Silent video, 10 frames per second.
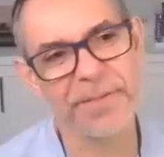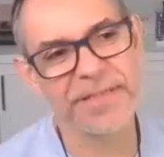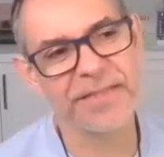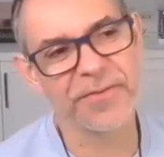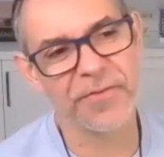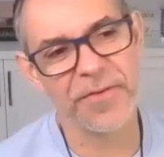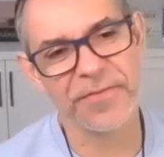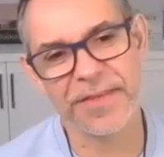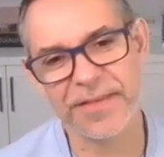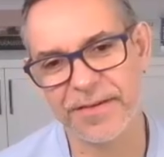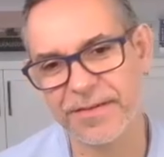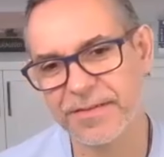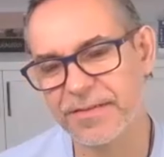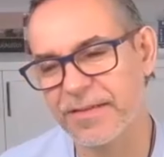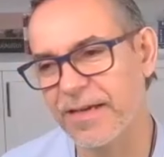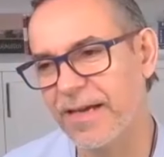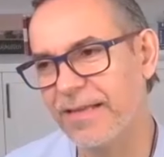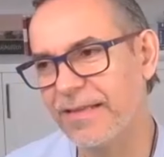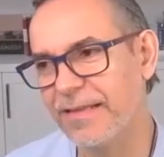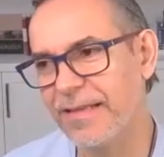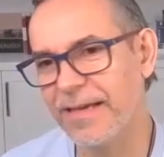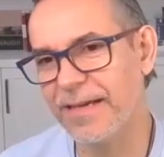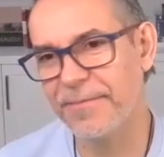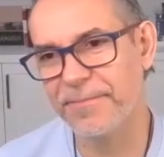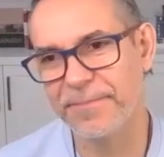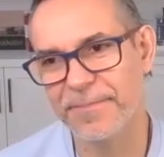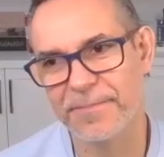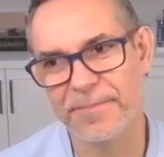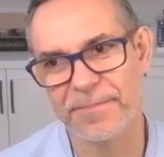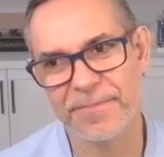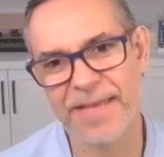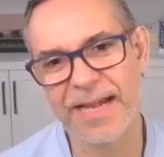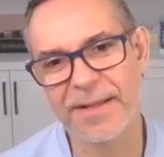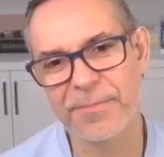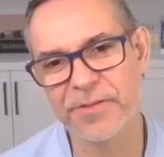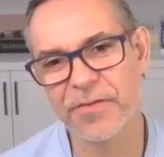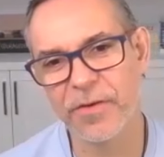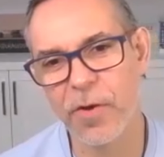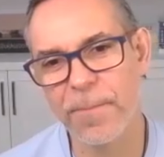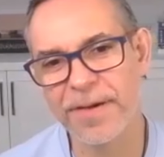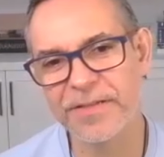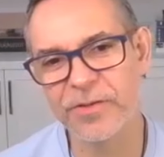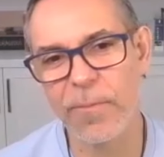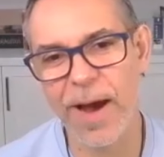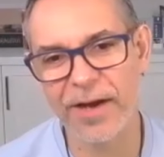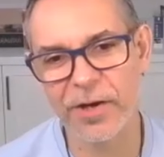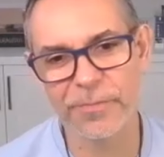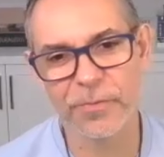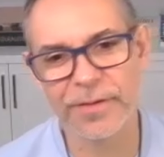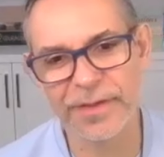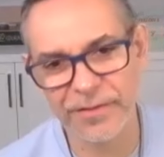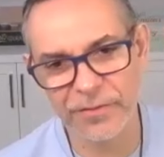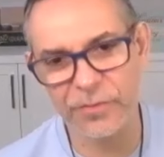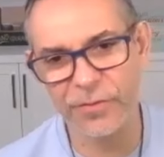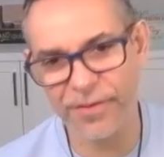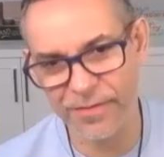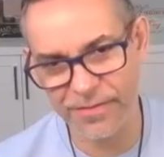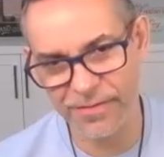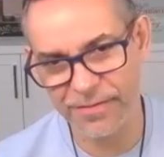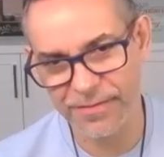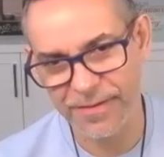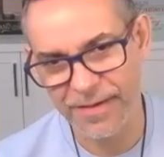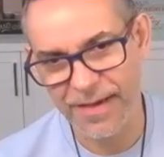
been in business for 15 years, and 90% um, of the companies go bankrupt in two years.